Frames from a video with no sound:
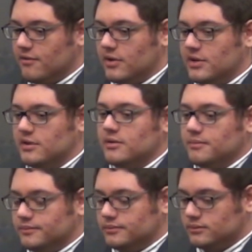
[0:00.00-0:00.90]
for the
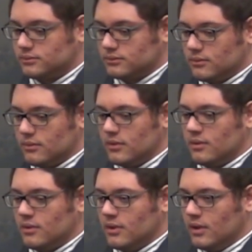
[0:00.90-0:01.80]

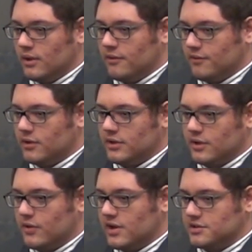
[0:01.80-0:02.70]
uh, for
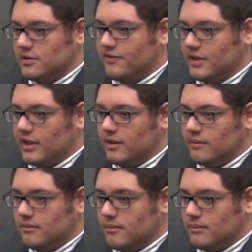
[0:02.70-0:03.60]
the creation of a LAN.